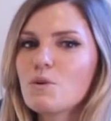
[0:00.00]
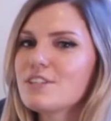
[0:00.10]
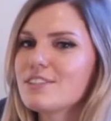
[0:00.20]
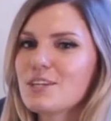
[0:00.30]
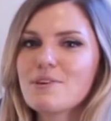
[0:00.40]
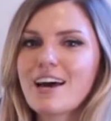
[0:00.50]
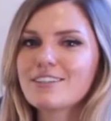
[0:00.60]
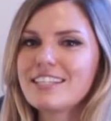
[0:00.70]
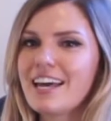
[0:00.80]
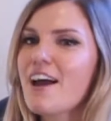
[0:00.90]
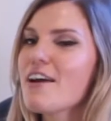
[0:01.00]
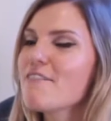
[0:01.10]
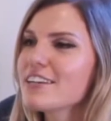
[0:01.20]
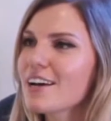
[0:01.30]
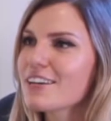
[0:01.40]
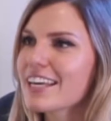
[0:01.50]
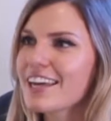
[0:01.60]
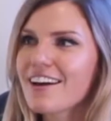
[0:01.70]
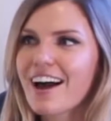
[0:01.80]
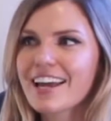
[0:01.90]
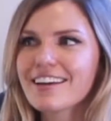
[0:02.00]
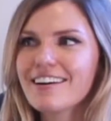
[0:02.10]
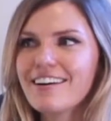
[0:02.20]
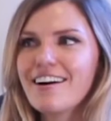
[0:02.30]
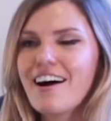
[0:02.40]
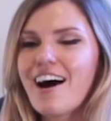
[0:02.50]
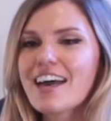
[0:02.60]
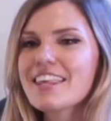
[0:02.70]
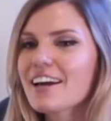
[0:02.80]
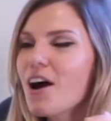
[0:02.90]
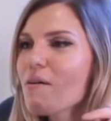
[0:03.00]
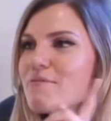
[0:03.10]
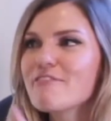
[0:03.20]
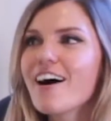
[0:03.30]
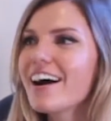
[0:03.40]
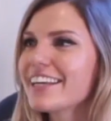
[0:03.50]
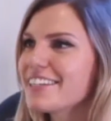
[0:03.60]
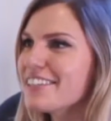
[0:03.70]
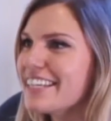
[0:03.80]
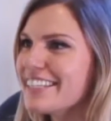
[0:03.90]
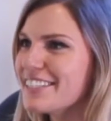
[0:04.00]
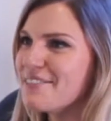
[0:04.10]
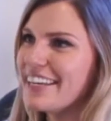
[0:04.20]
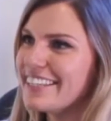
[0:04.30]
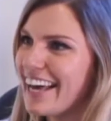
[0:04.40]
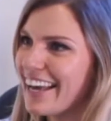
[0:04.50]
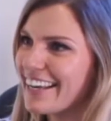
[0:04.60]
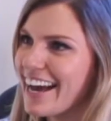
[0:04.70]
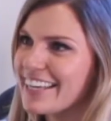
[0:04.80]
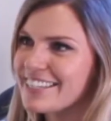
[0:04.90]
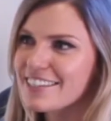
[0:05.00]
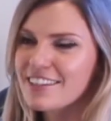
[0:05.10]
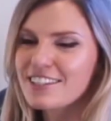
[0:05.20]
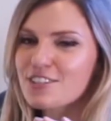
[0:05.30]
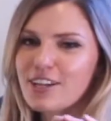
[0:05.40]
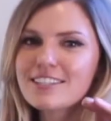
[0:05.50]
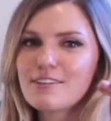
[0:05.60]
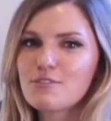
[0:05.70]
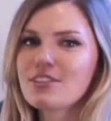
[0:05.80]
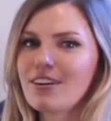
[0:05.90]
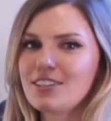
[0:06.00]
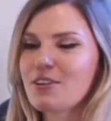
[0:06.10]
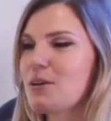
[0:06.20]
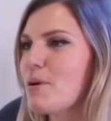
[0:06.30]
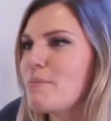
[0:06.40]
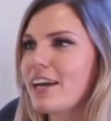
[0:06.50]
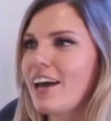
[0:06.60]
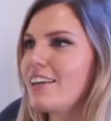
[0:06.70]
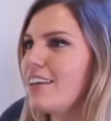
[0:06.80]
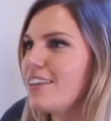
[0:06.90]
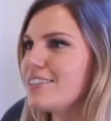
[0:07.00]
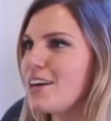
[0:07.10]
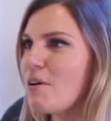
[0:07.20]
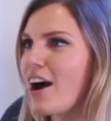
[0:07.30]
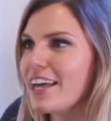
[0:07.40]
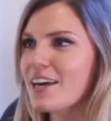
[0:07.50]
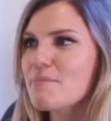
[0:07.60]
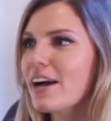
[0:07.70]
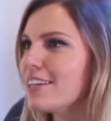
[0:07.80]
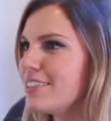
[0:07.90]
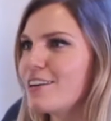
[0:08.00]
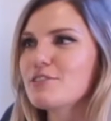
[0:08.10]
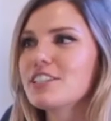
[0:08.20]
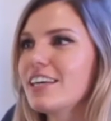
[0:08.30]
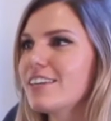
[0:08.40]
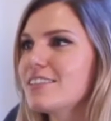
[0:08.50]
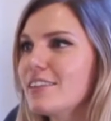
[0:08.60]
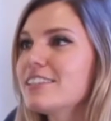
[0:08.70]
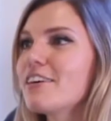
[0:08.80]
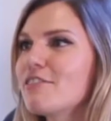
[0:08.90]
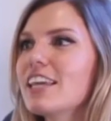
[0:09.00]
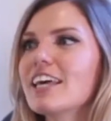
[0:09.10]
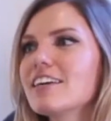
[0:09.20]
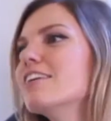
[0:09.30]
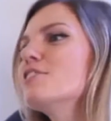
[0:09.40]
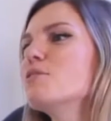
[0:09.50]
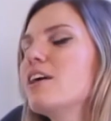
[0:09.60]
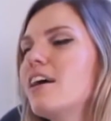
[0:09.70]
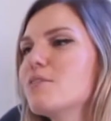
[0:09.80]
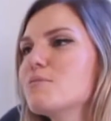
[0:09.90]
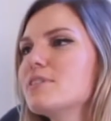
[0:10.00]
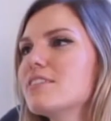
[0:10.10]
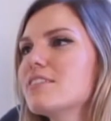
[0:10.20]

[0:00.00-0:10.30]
Wouldn't do without it. Every now and again I think, oh, I'm fine, I don't need to meditate, and the stress levels start to creep up again, and so I get back into that routine, so it's definitely a tool that helps.